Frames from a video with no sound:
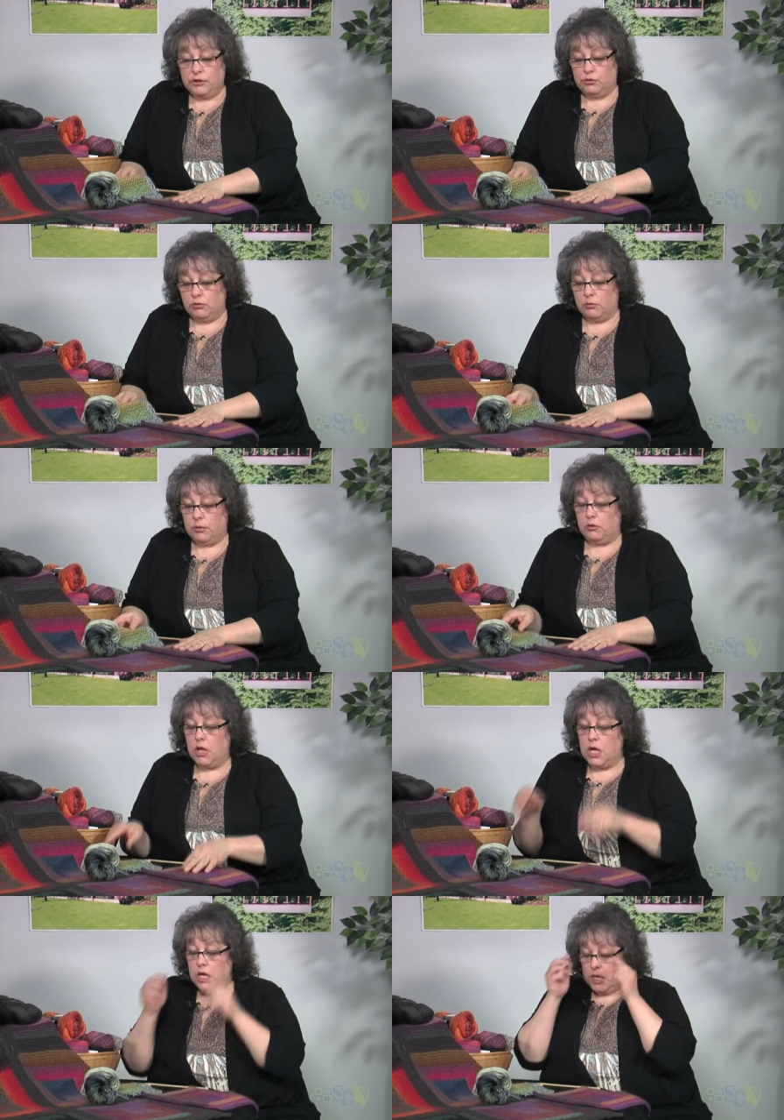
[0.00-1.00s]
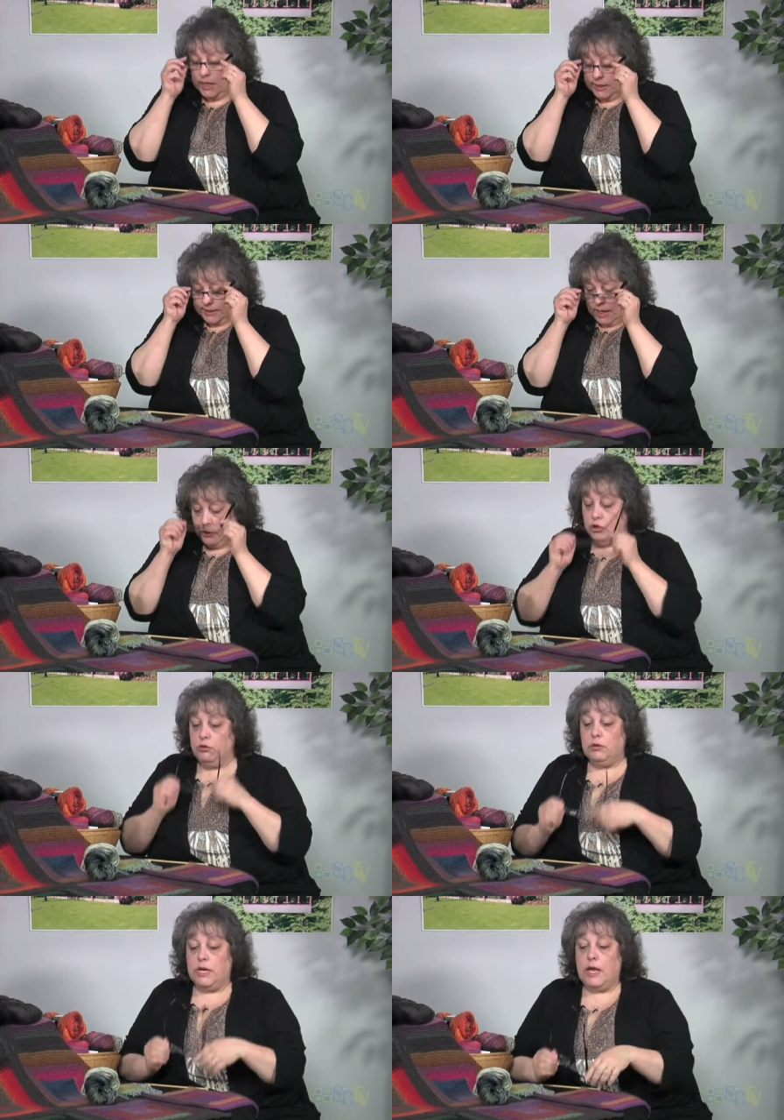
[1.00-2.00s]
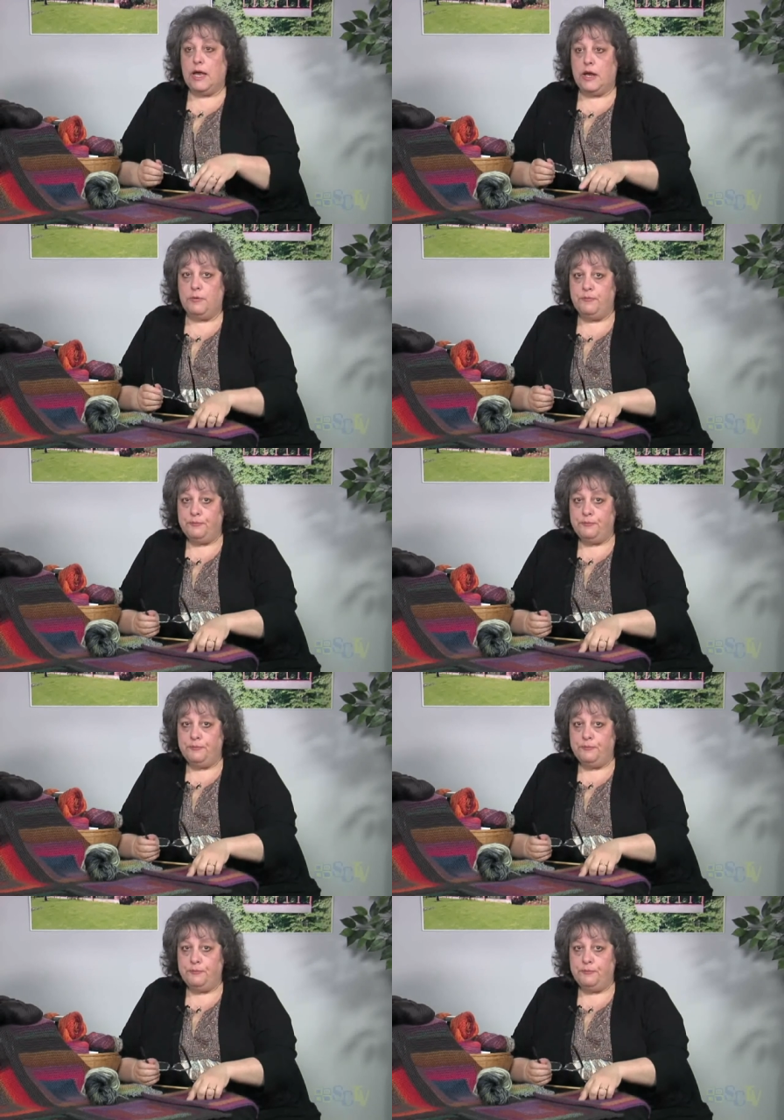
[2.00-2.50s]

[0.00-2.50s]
adorable, is that you can